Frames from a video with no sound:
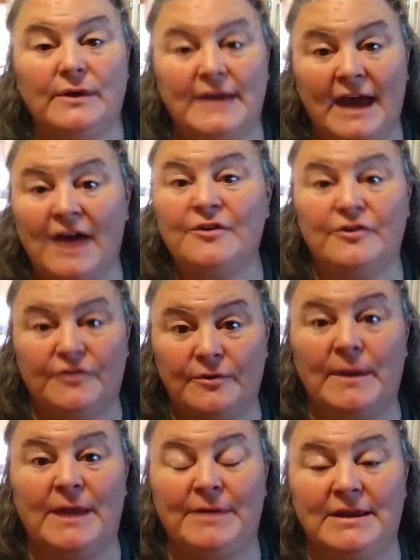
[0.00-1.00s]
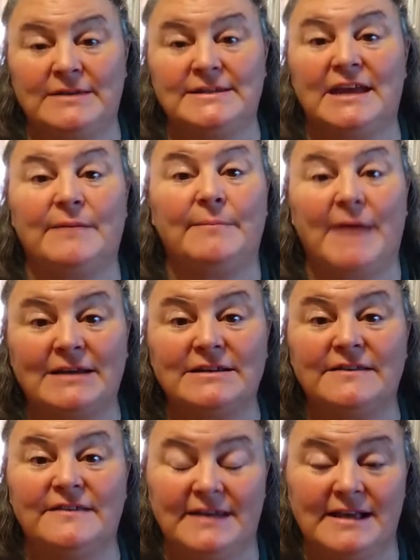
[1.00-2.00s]
gather their baby and take it back
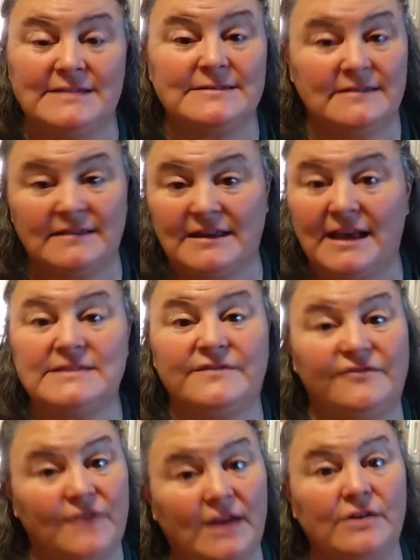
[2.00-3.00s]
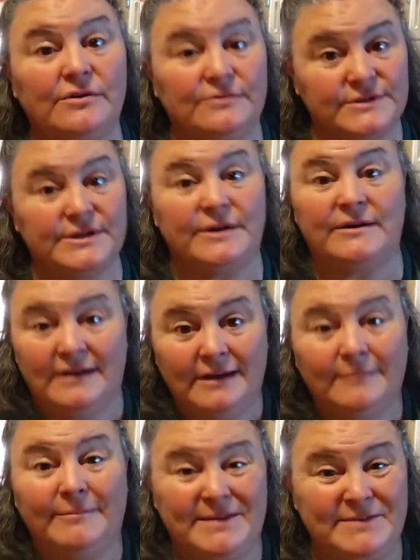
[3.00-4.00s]
to the nest. In the case of raccoons, their
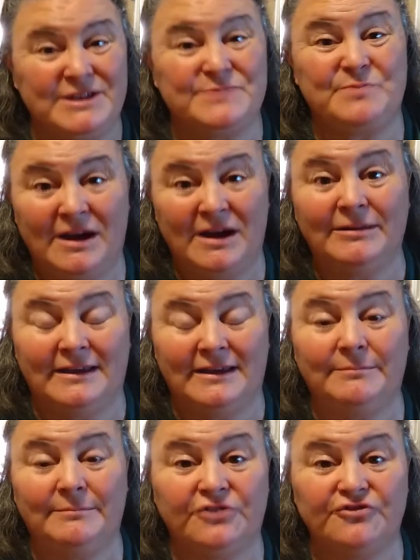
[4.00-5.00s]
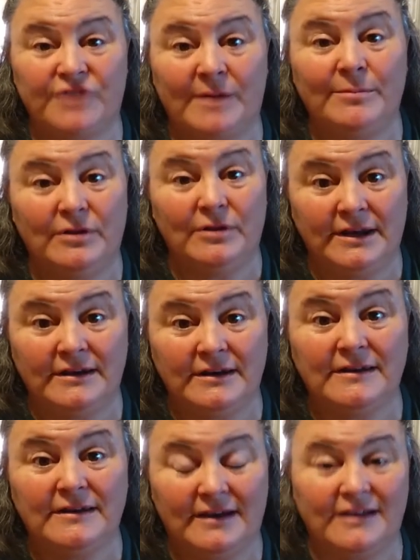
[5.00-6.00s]
baby is probably in big trouble, and
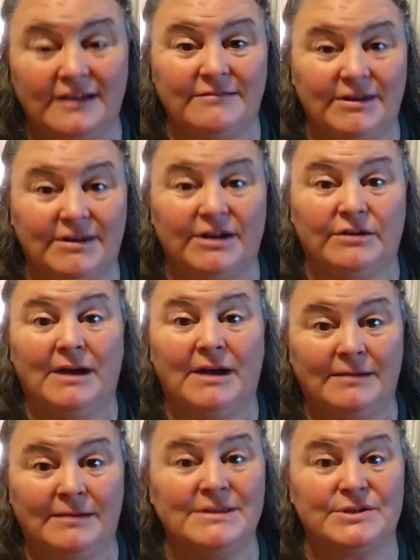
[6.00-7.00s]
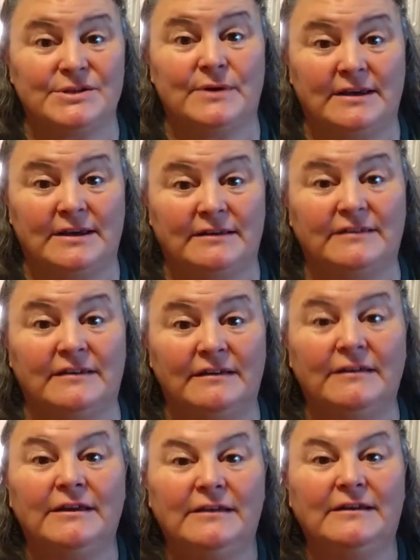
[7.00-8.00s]
mom is going to
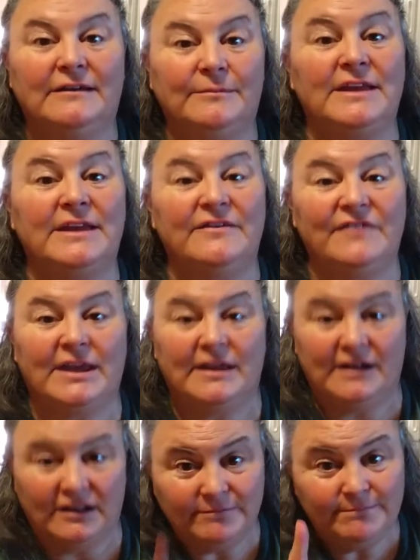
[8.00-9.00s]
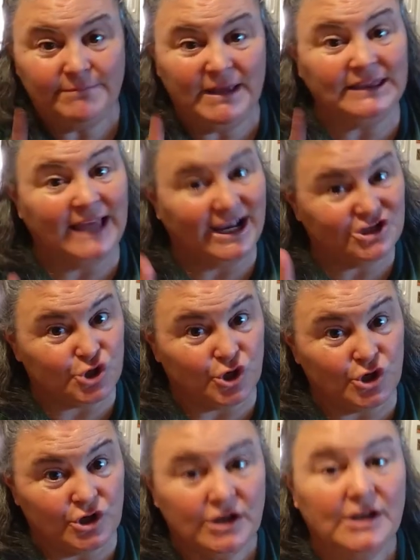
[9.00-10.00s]
be giving it a big
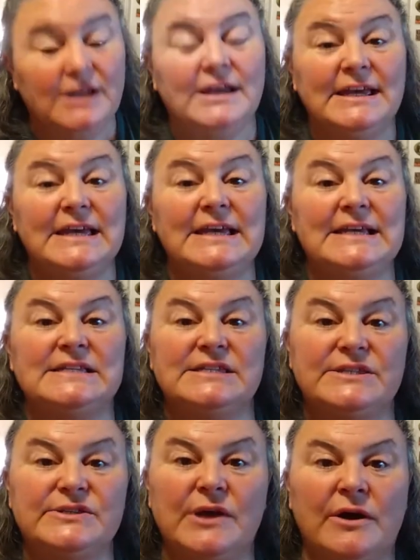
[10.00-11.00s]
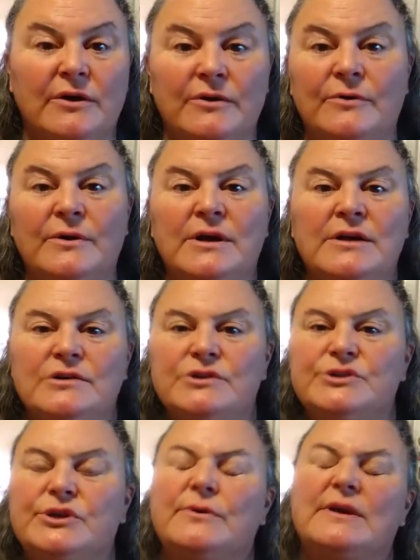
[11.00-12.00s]
lecture. And so
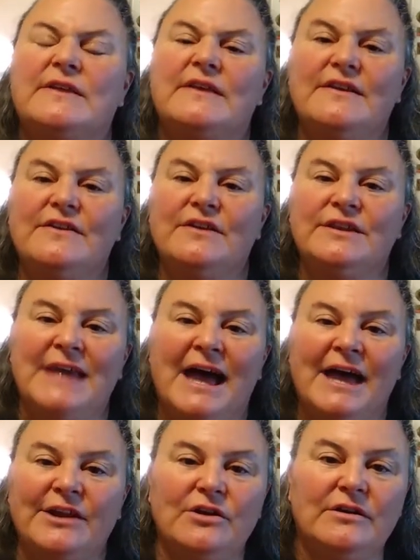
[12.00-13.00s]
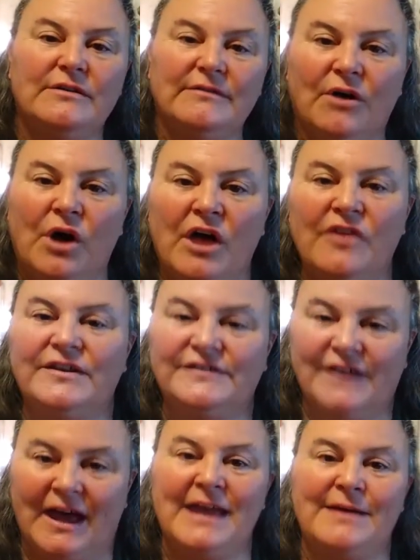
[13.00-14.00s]
not all the
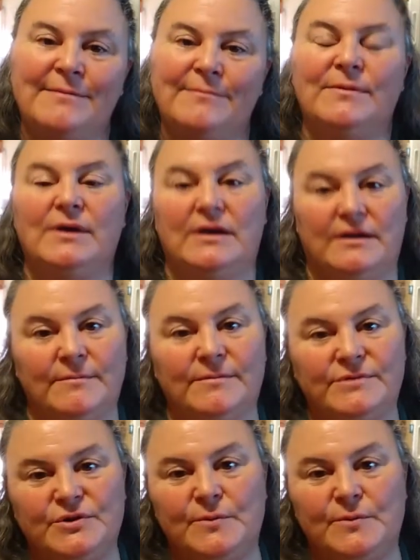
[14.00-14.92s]
time do